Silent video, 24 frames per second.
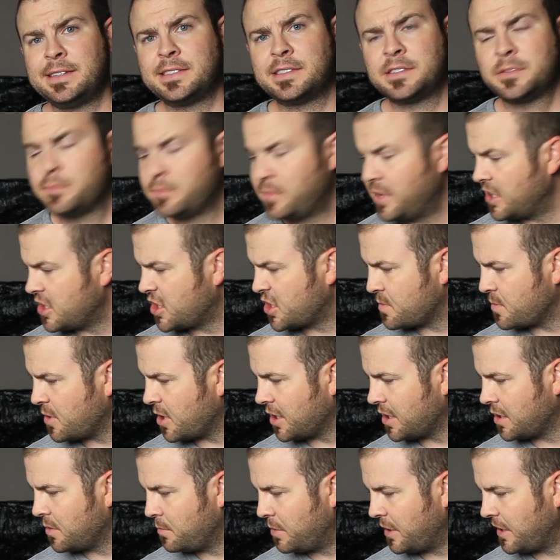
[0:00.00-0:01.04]
Some
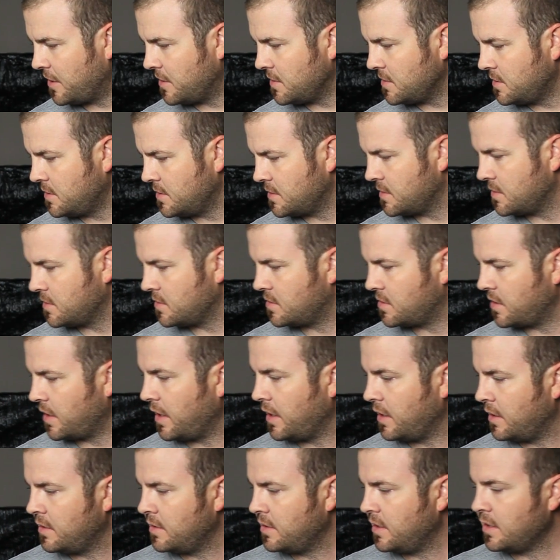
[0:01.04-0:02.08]
benchmark comparisons.
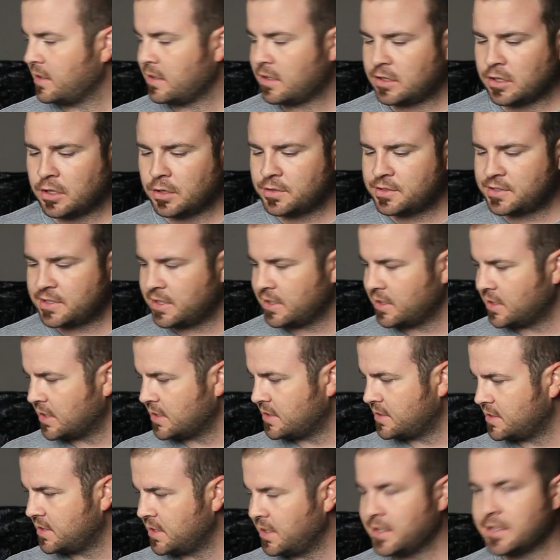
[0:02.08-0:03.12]
And in closing,
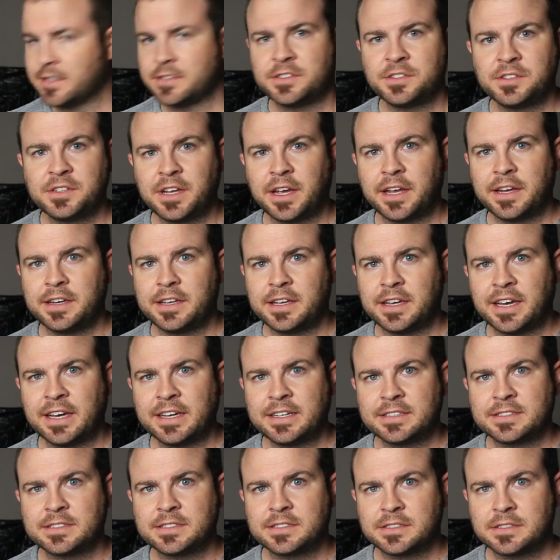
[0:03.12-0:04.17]
let's see. The
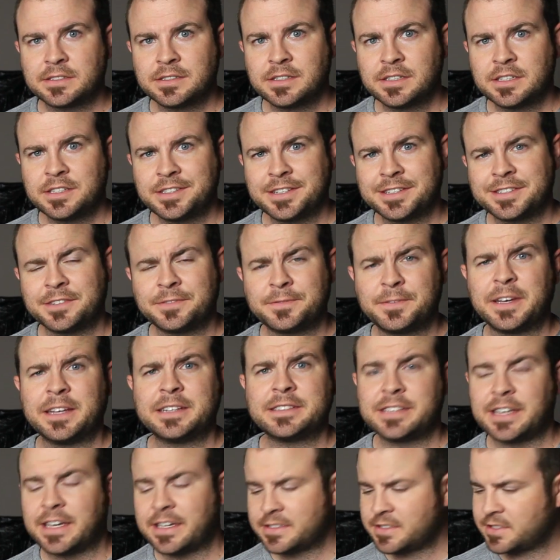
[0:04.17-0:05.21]
290X does a
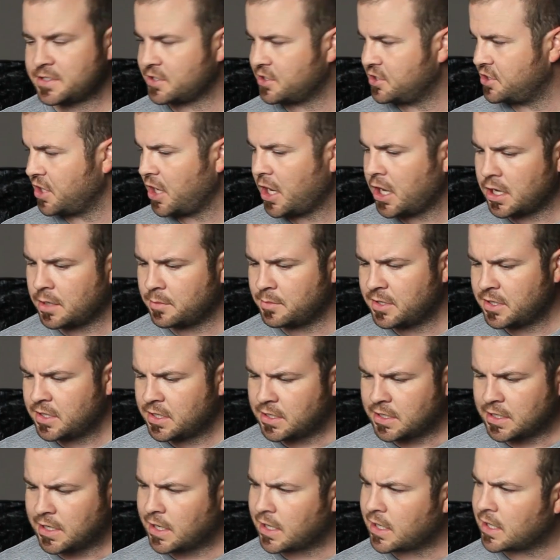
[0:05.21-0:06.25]
fantastic job.
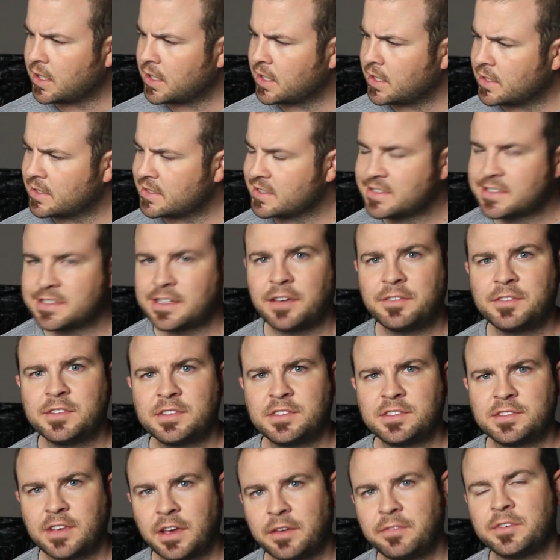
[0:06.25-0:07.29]
Uh, the
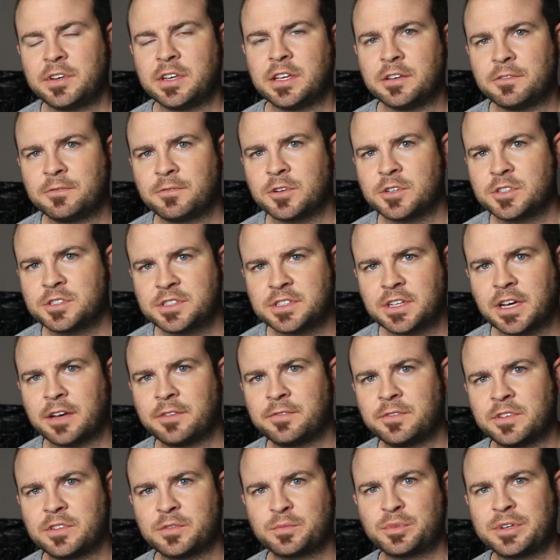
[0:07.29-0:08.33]
770, first
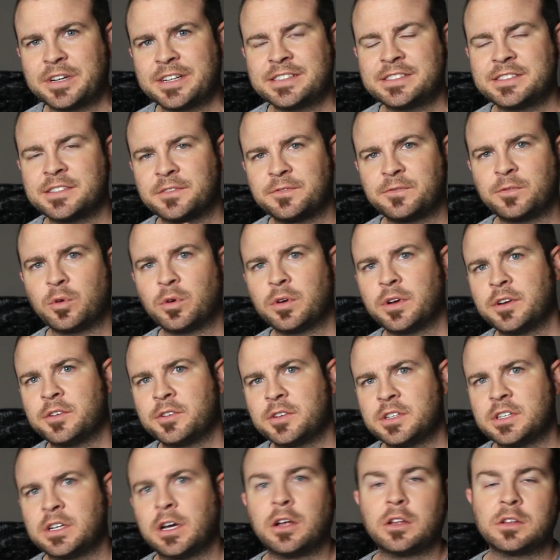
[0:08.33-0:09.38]
off, is priced at
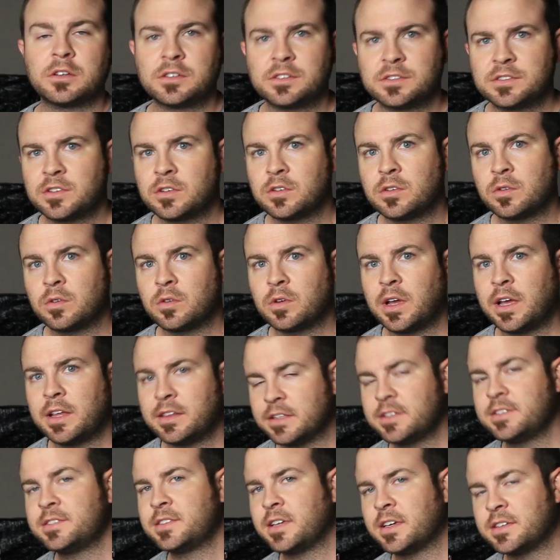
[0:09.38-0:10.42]
$400, at
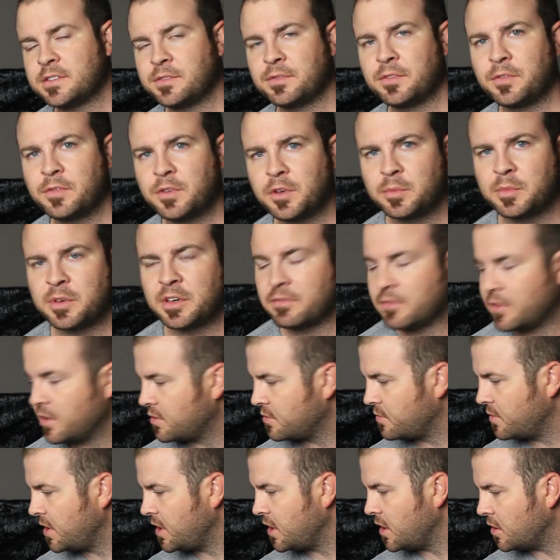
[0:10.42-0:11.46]
least as of the filming of this
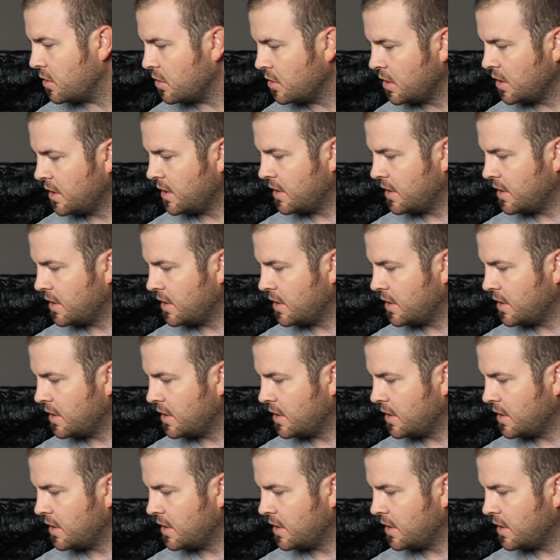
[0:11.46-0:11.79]
video.